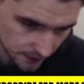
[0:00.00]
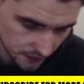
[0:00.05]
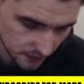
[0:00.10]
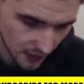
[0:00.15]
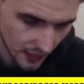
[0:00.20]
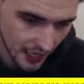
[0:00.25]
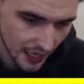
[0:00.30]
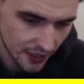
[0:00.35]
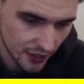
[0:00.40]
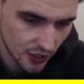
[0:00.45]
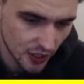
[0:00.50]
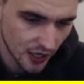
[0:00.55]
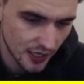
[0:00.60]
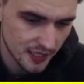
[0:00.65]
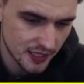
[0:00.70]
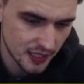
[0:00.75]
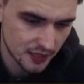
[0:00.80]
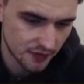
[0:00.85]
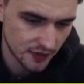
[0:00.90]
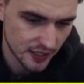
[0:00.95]
Ayr
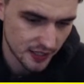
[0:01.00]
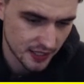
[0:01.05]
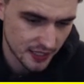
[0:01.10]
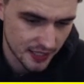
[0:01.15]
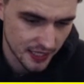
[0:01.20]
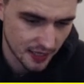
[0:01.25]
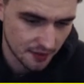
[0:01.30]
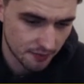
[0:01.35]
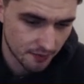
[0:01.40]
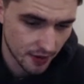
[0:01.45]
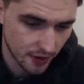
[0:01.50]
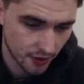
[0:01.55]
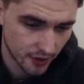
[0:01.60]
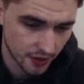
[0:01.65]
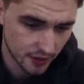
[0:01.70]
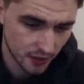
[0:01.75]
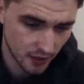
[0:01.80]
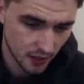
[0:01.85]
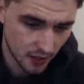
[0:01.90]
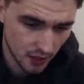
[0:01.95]
United versus St
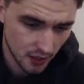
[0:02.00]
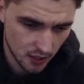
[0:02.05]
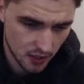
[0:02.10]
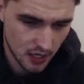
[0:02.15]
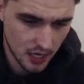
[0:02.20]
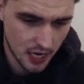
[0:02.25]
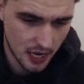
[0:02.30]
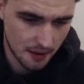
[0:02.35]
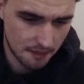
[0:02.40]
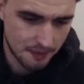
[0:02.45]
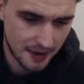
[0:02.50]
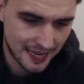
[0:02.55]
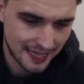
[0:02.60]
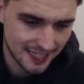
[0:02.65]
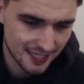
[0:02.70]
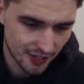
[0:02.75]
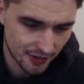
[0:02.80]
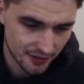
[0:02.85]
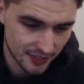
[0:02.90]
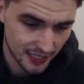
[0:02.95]
Mirren.
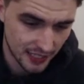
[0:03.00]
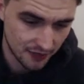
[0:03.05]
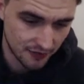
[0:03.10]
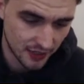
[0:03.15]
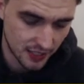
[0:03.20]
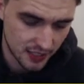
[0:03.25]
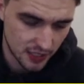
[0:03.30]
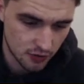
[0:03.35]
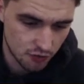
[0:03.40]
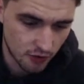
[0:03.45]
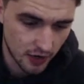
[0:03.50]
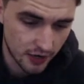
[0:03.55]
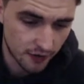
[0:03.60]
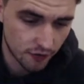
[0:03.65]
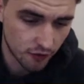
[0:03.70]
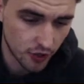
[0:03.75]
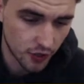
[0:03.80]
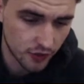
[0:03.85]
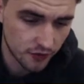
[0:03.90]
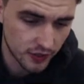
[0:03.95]
Banks OD versus
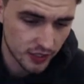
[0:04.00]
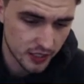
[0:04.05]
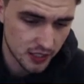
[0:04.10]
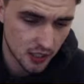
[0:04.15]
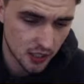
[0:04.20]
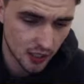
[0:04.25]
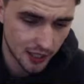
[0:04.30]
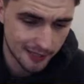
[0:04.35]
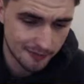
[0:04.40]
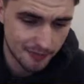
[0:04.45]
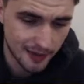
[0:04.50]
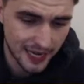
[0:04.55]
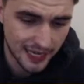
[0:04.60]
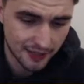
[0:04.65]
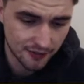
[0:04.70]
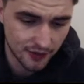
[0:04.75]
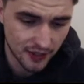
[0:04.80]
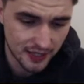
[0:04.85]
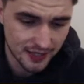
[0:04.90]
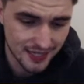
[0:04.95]
Raith Rovers.
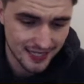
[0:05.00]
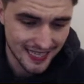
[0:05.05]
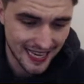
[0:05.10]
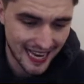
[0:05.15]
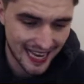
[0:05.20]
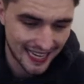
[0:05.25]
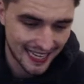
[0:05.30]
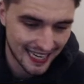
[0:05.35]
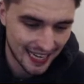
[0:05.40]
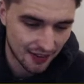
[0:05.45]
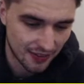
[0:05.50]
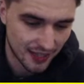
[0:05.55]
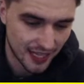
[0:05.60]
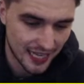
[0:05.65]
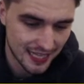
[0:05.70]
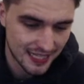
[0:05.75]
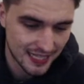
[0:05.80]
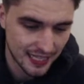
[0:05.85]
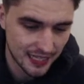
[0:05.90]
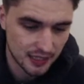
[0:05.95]
Clydebank versus Annan
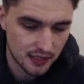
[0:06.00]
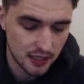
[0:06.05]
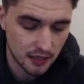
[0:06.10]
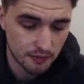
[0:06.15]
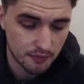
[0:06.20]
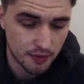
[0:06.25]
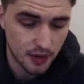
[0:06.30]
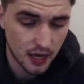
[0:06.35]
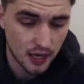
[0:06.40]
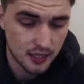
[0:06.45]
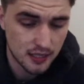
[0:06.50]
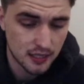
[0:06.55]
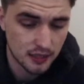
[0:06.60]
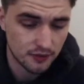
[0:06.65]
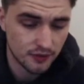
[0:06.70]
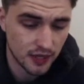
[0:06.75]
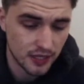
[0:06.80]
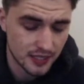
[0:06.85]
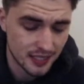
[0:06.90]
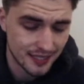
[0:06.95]
Athletic. Dumbarton
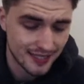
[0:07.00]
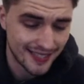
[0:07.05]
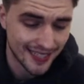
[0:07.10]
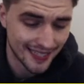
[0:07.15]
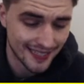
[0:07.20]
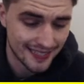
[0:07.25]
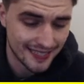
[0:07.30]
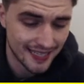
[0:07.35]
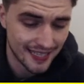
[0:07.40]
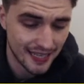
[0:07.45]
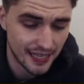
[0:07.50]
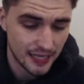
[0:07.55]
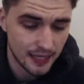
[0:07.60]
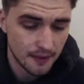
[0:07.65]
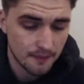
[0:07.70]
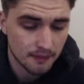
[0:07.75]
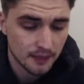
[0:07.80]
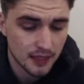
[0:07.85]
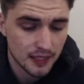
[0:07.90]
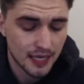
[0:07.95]
versus Dundee.
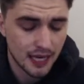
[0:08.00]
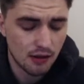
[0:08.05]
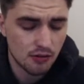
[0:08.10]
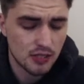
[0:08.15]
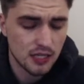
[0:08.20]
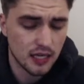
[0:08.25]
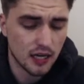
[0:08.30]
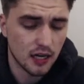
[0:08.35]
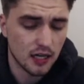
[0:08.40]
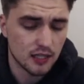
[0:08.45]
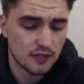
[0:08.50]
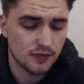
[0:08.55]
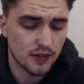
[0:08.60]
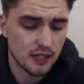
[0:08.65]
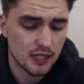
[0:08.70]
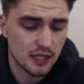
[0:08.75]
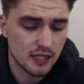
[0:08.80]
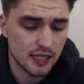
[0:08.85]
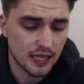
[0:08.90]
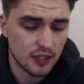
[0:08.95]
Kelsey Hearts
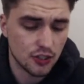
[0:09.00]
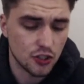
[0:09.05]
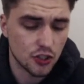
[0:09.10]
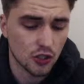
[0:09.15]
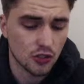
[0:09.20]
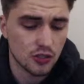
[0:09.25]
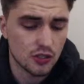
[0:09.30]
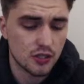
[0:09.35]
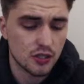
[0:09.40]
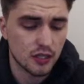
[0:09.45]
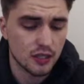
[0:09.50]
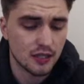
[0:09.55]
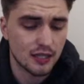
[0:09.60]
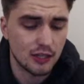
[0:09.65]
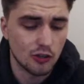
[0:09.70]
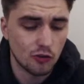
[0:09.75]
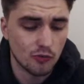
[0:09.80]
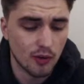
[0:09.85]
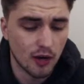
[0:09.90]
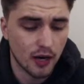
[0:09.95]
versus St Johnstone,
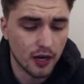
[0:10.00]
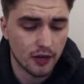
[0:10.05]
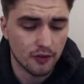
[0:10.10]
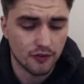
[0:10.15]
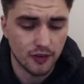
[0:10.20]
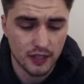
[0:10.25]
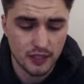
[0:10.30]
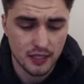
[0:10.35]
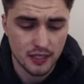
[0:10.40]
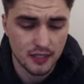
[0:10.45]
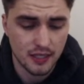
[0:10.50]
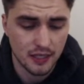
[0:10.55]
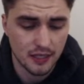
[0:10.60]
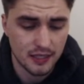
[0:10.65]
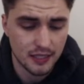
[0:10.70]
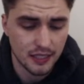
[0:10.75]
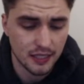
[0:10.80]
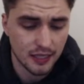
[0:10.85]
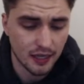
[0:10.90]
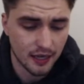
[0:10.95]
Kilmarnock versus
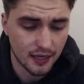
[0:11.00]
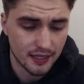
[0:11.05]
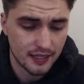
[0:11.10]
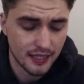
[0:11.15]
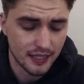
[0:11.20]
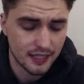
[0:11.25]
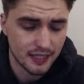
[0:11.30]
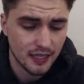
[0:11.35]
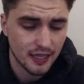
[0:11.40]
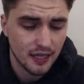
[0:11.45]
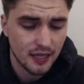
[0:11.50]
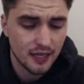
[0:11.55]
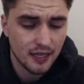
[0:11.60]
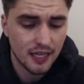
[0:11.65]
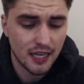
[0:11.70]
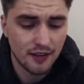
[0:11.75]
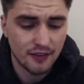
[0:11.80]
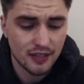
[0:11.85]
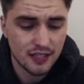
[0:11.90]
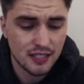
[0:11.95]
Dundee United,
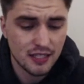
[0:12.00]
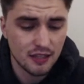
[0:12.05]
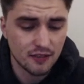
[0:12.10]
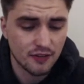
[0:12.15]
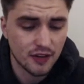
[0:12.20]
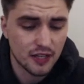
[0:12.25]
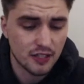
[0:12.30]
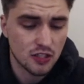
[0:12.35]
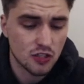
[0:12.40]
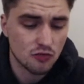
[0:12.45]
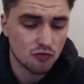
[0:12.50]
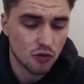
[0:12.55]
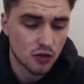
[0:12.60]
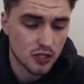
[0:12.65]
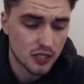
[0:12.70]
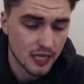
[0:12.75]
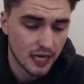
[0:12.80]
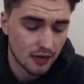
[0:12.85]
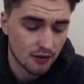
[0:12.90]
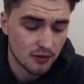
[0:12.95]
Livingston versus
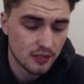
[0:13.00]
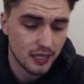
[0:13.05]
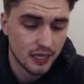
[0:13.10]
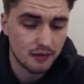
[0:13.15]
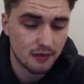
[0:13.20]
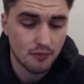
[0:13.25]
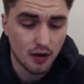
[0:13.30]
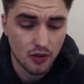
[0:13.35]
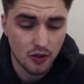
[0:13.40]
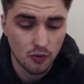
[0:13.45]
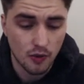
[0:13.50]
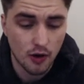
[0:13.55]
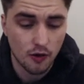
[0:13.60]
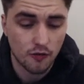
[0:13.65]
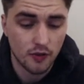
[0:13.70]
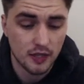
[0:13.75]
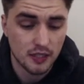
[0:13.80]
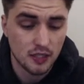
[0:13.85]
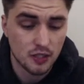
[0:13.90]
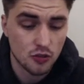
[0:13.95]
Ross County, Motherwell
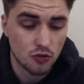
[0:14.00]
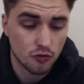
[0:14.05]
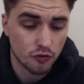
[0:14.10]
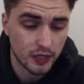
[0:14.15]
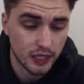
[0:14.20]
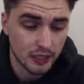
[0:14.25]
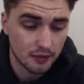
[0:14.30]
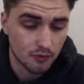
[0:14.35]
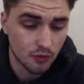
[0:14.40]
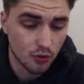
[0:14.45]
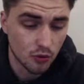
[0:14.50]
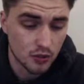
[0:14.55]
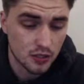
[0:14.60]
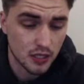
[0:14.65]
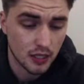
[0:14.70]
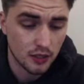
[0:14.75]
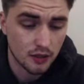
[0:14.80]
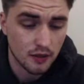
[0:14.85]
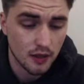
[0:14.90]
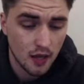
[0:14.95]
versus Greenock
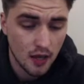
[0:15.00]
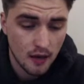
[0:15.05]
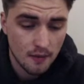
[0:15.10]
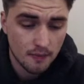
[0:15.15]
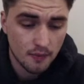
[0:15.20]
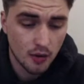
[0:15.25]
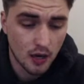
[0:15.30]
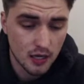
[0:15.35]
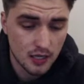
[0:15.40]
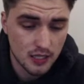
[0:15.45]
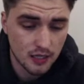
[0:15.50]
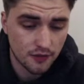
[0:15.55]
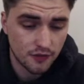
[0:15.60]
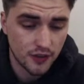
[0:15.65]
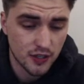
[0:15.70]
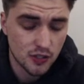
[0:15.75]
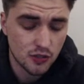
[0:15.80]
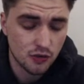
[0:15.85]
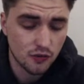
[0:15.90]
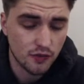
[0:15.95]
Morton, Partick
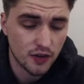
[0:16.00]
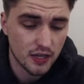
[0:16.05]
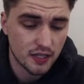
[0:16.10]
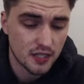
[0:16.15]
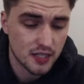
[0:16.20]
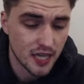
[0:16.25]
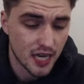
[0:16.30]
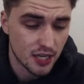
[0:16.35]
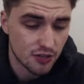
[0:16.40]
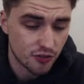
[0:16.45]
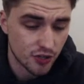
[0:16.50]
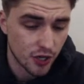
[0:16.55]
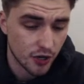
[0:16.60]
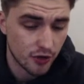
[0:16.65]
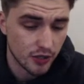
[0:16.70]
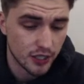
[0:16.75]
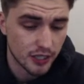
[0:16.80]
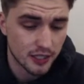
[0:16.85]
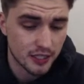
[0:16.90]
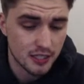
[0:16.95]
Thistle versus
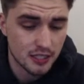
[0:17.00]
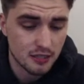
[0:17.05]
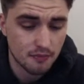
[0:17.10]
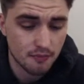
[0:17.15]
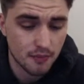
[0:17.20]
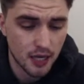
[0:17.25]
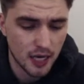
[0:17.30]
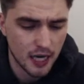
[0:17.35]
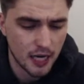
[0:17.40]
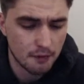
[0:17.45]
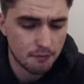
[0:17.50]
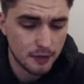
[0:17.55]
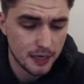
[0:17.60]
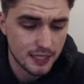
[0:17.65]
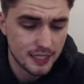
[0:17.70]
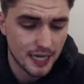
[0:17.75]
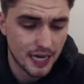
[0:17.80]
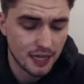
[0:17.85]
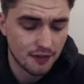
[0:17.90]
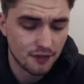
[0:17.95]
Adrionians,
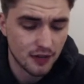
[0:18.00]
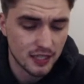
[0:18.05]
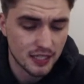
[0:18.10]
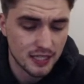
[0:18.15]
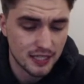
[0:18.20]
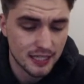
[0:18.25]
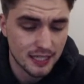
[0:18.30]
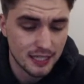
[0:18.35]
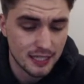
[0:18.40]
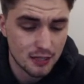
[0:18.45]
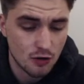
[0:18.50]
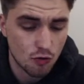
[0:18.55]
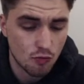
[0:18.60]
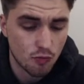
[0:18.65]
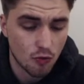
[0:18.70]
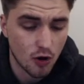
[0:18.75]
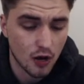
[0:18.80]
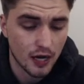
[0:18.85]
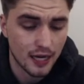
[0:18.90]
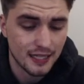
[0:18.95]
Peterhead versus East
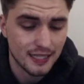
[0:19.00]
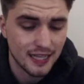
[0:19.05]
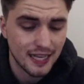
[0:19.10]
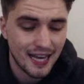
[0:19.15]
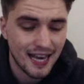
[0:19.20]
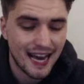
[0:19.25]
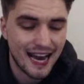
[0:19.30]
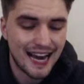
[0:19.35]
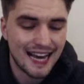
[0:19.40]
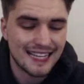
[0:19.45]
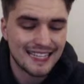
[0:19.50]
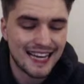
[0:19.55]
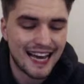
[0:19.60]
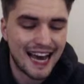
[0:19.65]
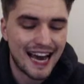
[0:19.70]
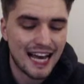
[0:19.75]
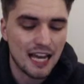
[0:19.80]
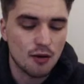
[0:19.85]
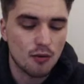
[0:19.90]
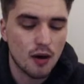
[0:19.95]
Kilbride, and
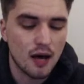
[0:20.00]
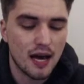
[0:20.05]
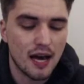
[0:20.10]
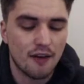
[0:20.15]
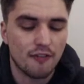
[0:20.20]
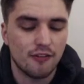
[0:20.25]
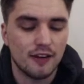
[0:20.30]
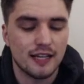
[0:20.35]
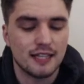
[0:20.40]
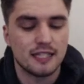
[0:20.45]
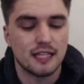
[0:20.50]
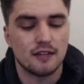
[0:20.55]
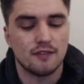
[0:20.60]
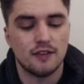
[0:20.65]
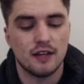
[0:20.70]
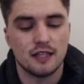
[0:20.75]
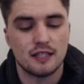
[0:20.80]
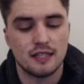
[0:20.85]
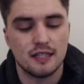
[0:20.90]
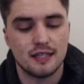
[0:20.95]
Alloa Athletic
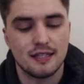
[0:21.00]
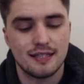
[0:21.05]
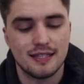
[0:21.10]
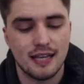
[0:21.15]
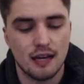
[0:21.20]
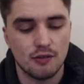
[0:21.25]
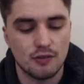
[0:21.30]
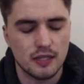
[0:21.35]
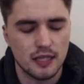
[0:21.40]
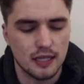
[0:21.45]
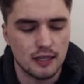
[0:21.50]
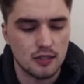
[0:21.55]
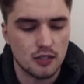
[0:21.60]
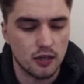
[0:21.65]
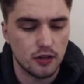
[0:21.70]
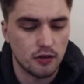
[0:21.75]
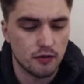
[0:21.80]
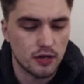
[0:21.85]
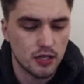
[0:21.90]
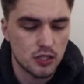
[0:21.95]
versus Celtic.
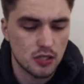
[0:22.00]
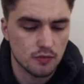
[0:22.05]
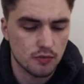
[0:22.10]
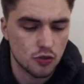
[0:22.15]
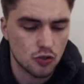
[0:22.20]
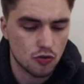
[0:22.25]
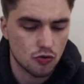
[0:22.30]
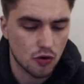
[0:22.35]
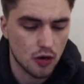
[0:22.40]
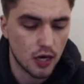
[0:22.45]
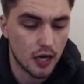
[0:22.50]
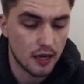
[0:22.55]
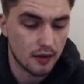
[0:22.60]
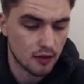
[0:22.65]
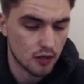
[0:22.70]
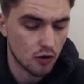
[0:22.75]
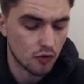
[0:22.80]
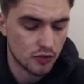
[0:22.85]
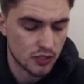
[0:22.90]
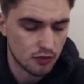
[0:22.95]
So there is some and
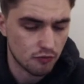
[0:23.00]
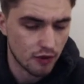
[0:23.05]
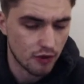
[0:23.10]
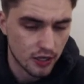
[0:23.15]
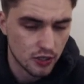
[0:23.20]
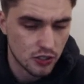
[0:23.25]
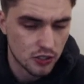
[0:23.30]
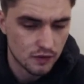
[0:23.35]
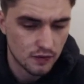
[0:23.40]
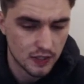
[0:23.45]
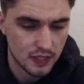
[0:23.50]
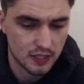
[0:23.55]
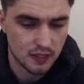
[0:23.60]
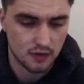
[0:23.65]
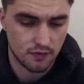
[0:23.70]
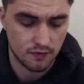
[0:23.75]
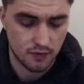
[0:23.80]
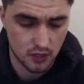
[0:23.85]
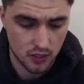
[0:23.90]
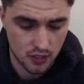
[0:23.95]
obviously Rangers v
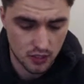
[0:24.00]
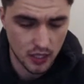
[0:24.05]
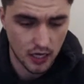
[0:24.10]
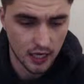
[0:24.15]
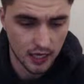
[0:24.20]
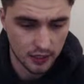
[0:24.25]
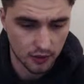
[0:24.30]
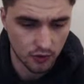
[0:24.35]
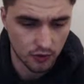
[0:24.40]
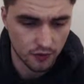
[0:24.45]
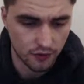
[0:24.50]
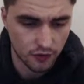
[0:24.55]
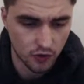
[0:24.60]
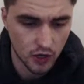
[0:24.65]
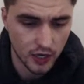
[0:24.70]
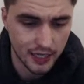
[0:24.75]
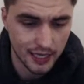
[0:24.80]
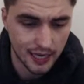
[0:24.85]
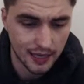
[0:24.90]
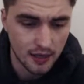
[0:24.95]
Stirling on the
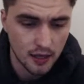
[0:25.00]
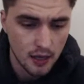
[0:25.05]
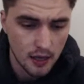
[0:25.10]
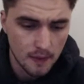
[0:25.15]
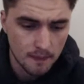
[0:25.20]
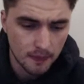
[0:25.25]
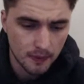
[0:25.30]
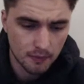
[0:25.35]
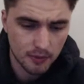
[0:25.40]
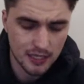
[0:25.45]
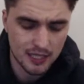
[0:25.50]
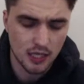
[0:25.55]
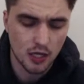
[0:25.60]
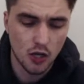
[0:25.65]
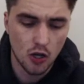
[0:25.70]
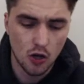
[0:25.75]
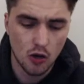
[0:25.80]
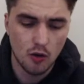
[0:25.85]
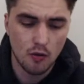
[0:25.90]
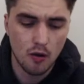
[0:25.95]
Friday. But there's a
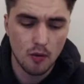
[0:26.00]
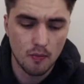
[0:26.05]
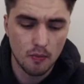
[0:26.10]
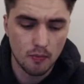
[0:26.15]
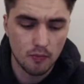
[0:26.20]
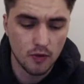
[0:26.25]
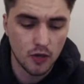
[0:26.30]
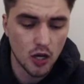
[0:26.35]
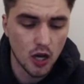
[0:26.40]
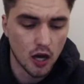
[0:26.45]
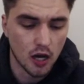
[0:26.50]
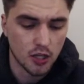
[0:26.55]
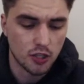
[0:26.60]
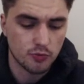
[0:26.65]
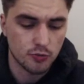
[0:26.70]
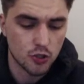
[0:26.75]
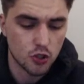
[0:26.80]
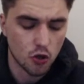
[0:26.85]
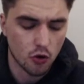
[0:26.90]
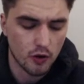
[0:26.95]
large
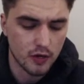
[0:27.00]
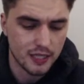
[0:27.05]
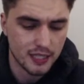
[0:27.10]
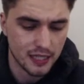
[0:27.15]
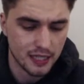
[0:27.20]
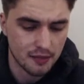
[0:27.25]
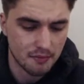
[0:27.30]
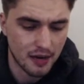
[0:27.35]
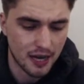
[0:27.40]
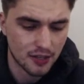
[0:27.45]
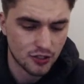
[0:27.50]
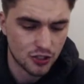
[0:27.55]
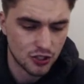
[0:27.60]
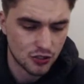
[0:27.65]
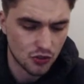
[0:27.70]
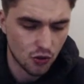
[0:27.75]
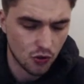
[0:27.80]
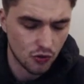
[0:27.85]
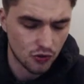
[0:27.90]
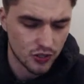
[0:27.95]
majority of the
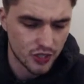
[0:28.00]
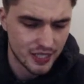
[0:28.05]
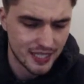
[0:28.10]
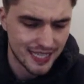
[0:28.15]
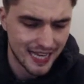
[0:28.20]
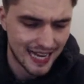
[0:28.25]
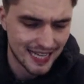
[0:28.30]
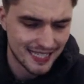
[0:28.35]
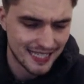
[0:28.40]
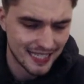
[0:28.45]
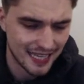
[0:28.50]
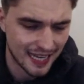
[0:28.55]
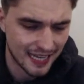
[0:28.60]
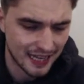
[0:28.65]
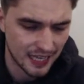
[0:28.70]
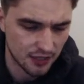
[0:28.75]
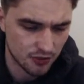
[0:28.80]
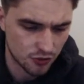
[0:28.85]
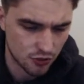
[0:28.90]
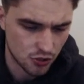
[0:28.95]
matches on the Saturday
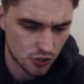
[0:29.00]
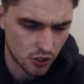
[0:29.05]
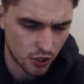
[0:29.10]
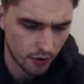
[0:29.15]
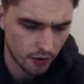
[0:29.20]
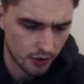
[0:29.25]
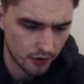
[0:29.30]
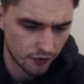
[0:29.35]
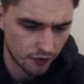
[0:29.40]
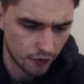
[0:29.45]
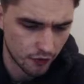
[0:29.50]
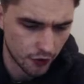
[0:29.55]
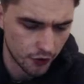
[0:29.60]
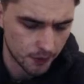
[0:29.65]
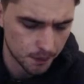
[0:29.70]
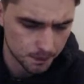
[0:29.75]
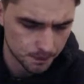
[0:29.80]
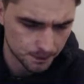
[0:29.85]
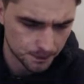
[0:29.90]
that are just going through.